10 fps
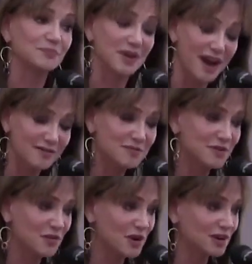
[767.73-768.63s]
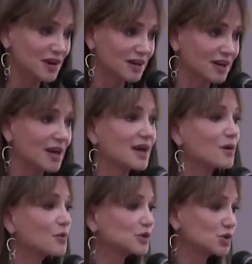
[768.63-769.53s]
But I've been very lucky, and
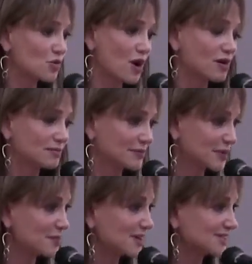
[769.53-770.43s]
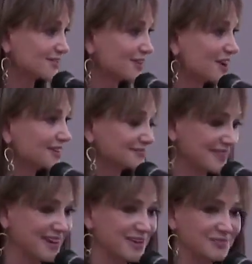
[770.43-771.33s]
I wish you all the best of luck.
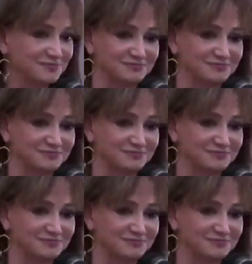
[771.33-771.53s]
Thank you.